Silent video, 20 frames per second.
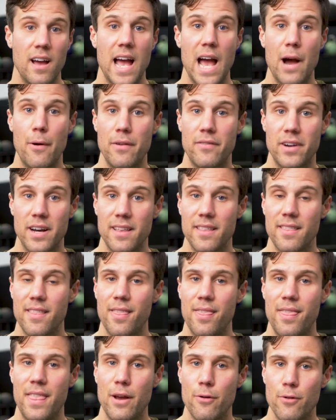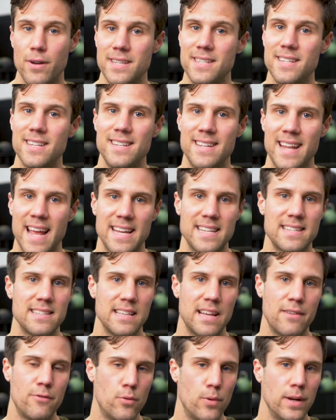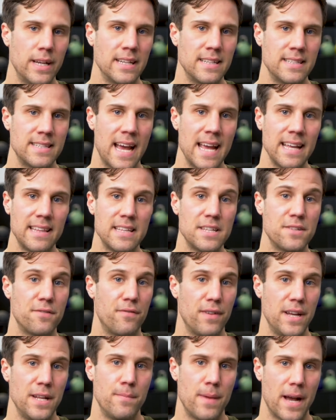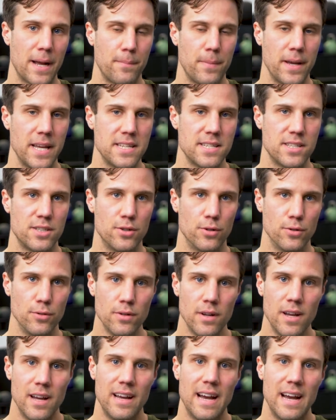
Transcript: However, there is a next level we can take this feedback piece to,